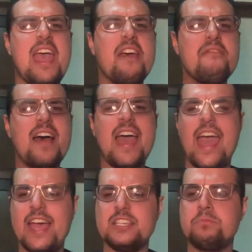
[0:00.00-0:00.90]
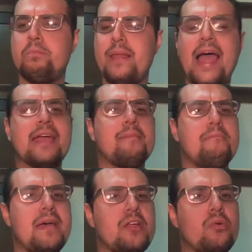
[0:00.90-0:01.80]
never has black
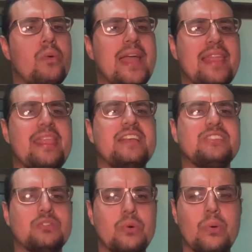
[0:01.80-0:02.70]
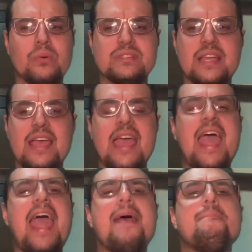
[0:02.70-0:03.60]
metal in their stores.
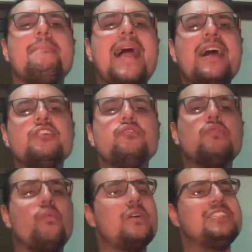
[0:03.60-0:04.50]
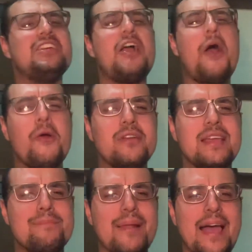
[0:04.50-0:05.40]
And Marduk was the only
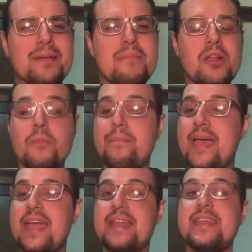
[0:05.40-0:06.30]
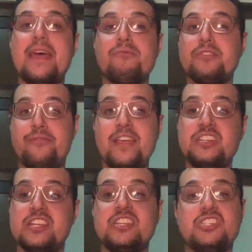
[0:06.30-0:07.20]
black metal band that was
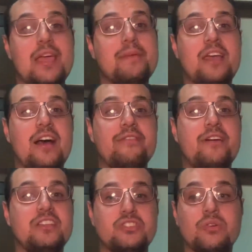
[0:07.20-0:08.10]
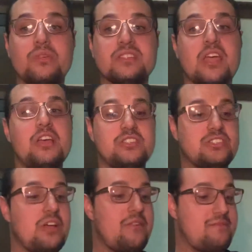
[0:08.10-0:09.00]
featured in JB Hi-Fi stores.
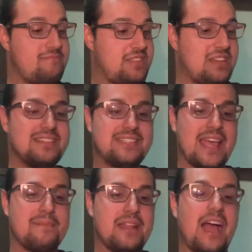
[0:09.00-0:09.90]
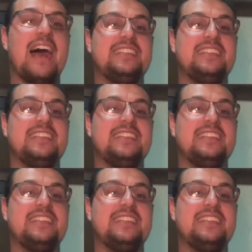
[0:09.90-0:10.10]
So God damn it, I